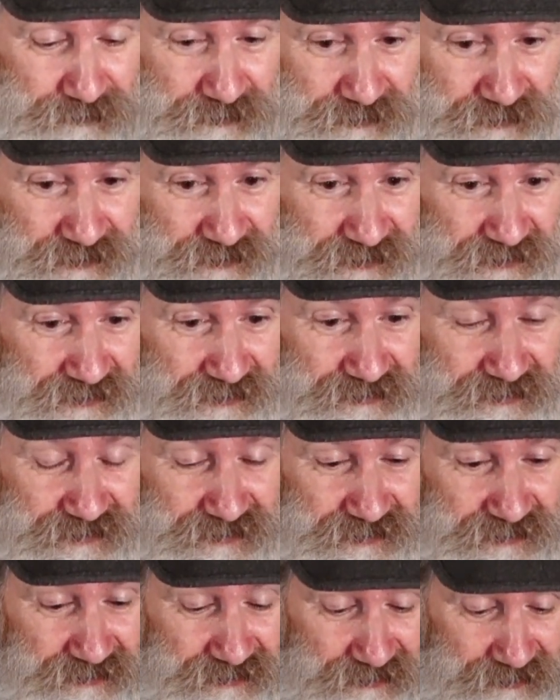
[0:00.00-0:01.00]
And
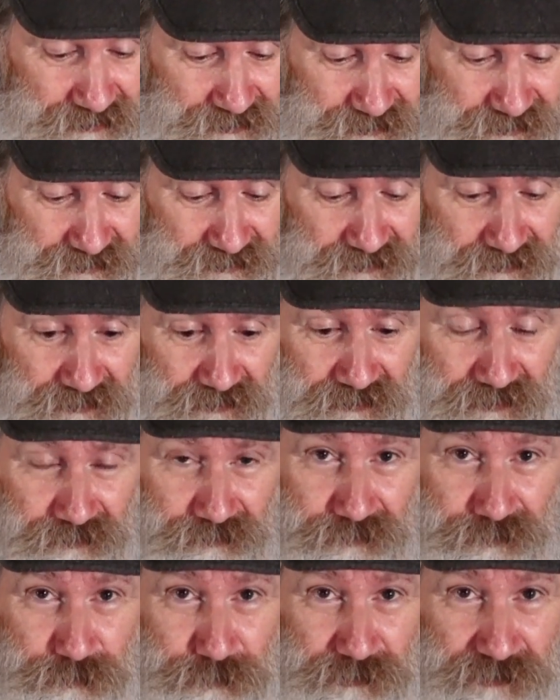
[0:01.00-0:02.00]

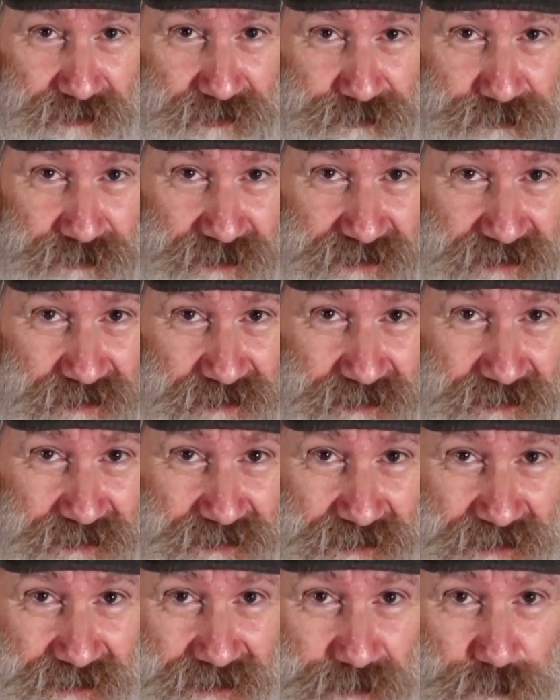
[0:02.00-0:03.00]
if you're interested in
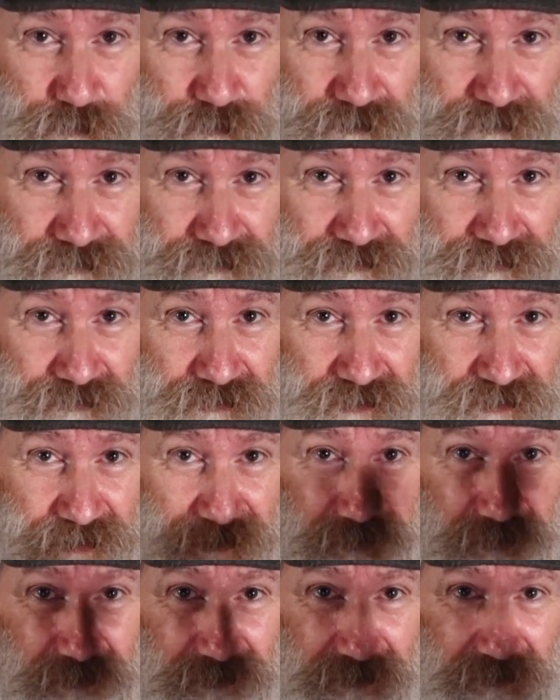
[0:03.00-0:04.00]
this sort
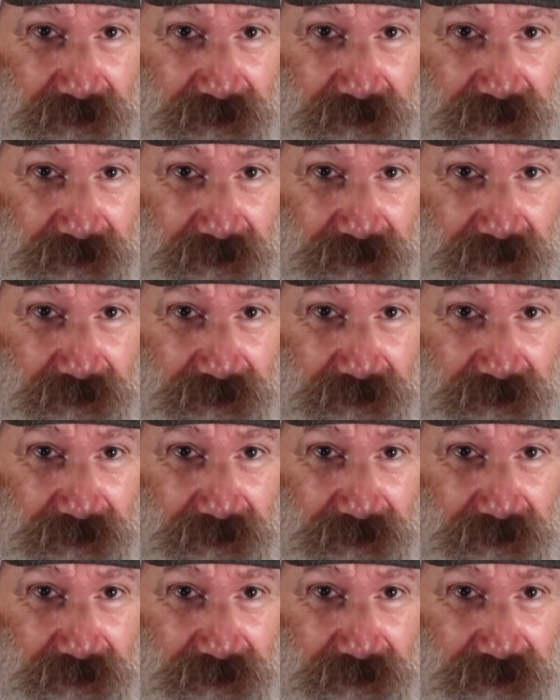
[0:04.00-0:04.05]
of